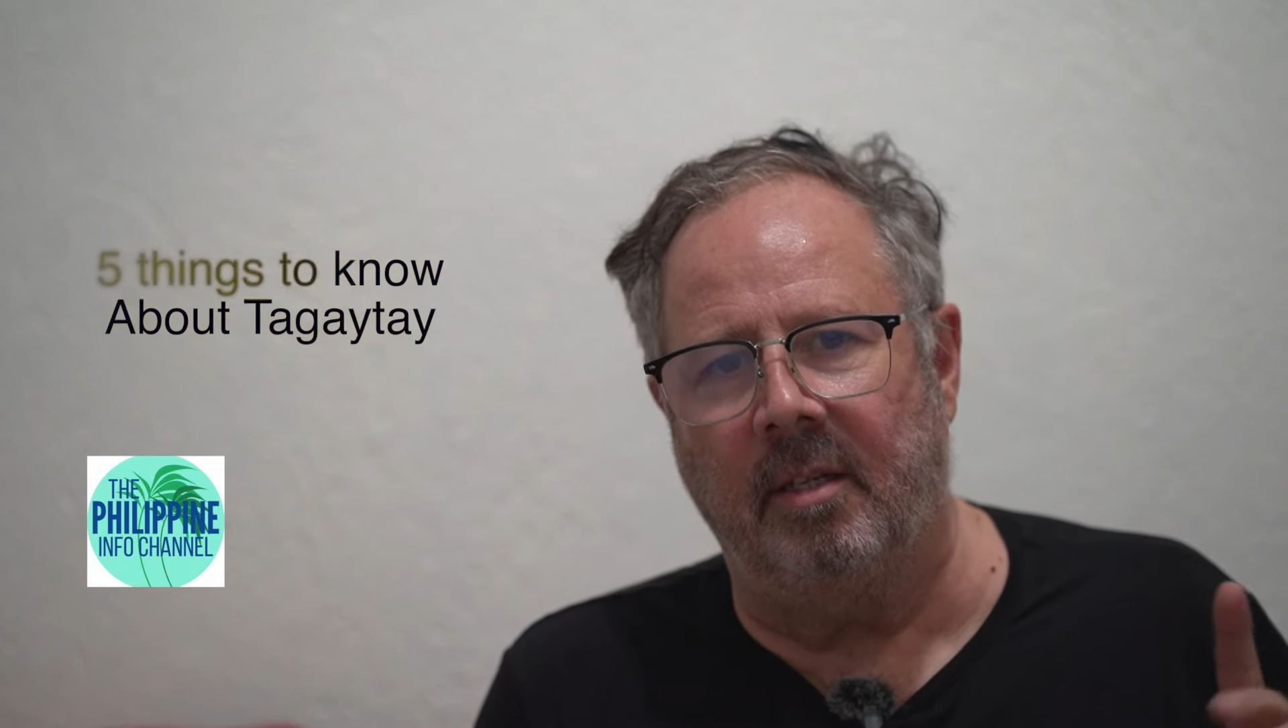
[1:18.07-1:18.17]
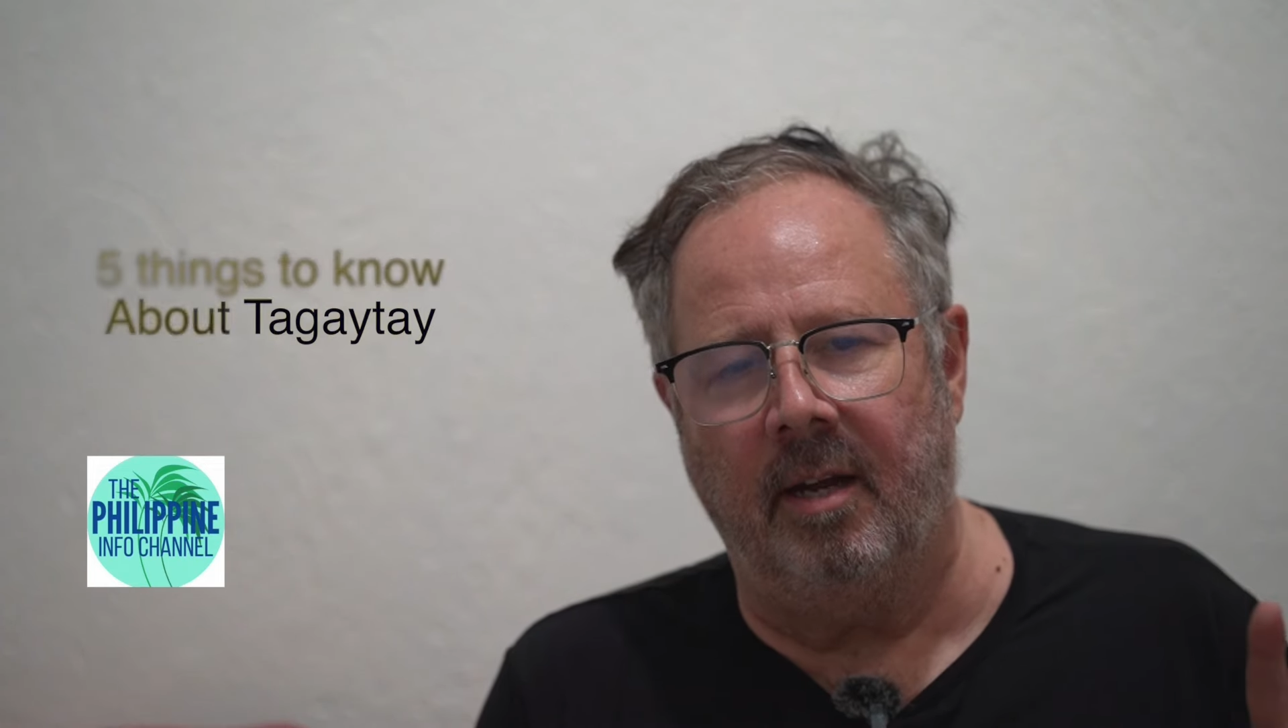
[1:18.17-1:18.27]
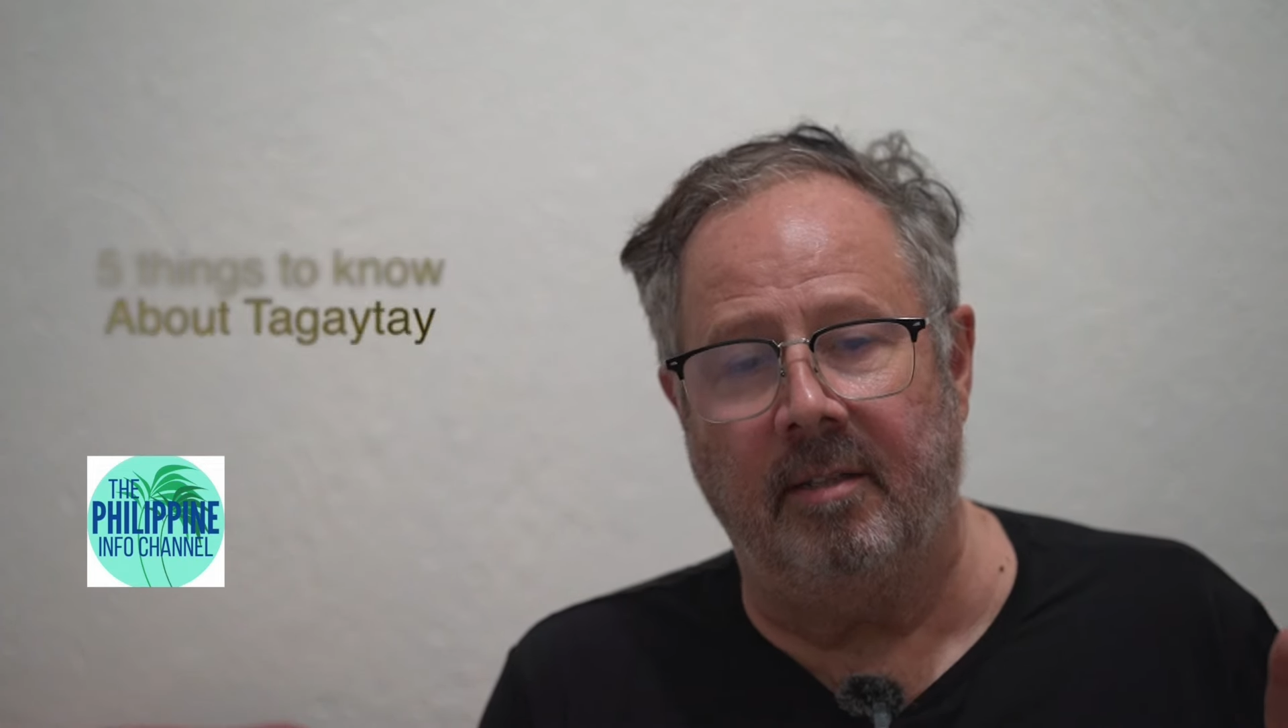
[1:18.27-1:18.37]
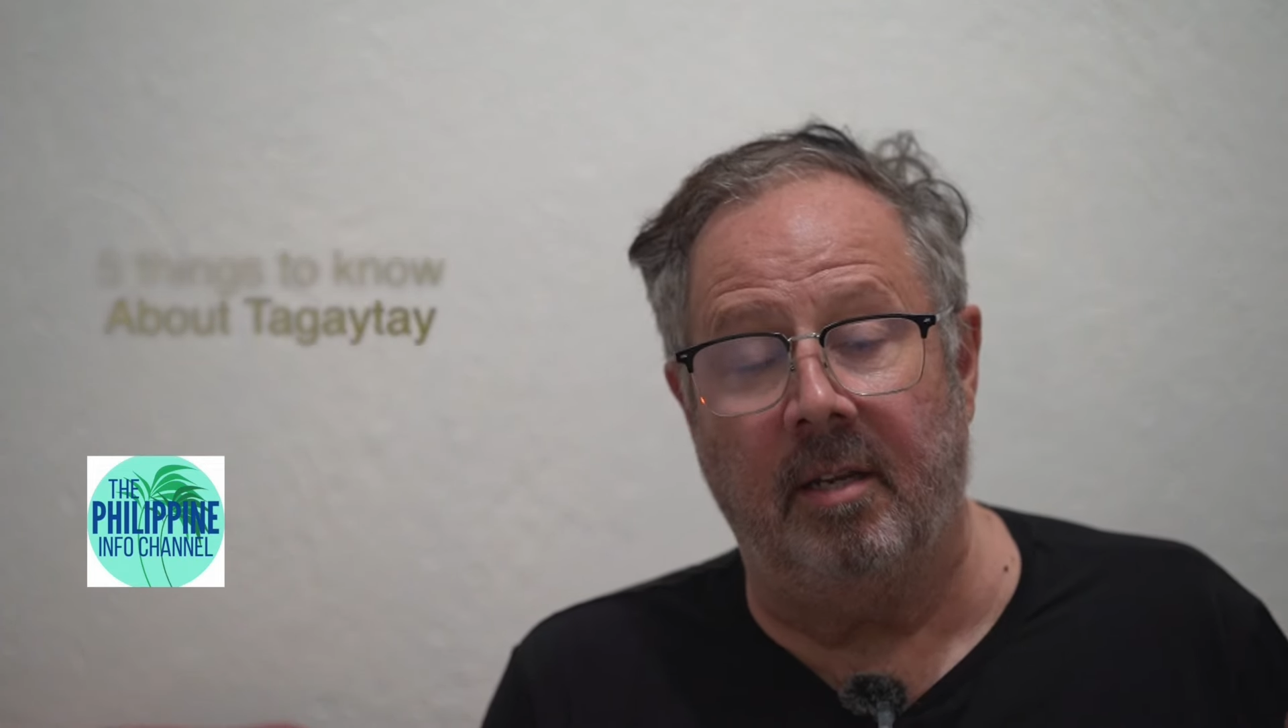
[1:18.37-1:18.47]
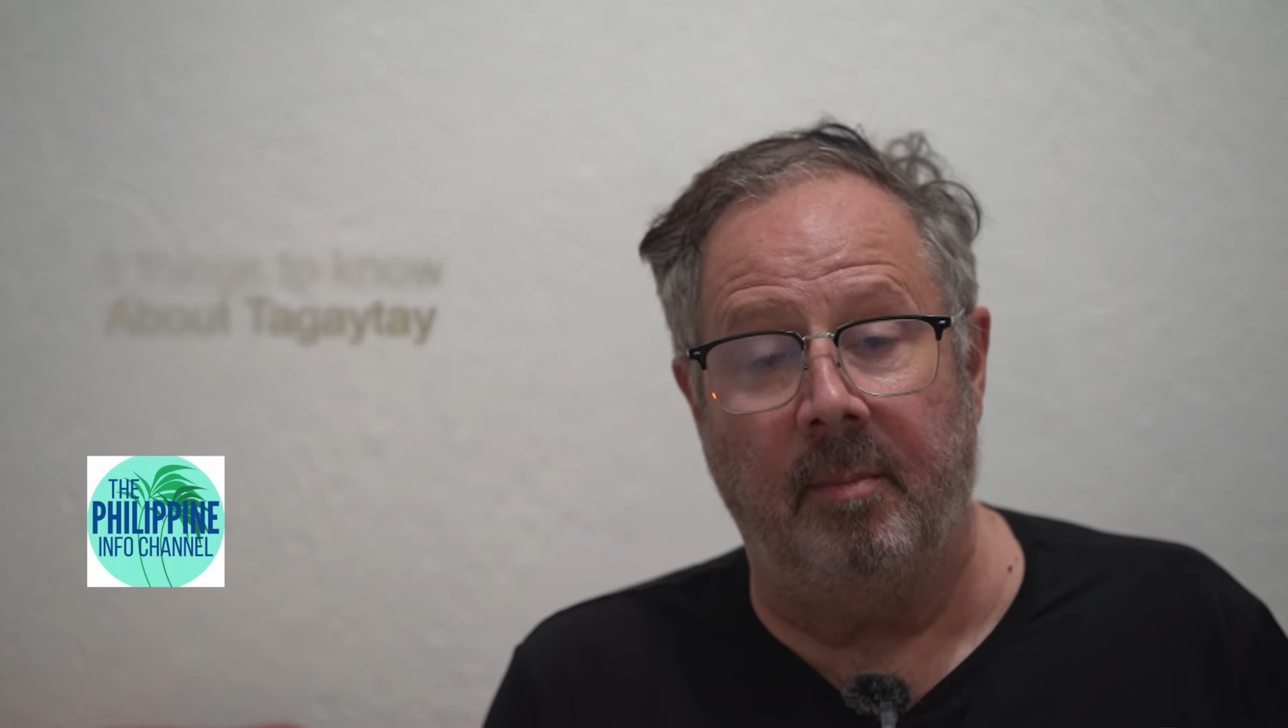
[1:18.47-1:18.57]

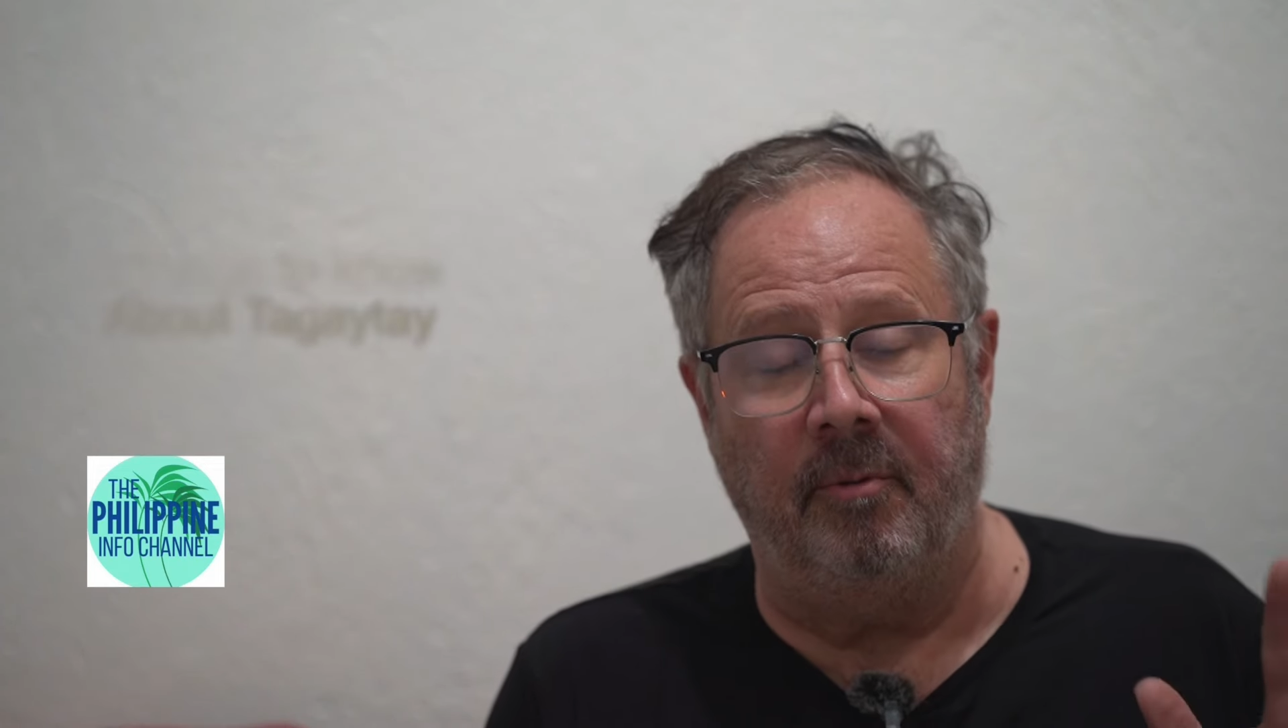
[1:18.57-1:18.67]
Tagaytay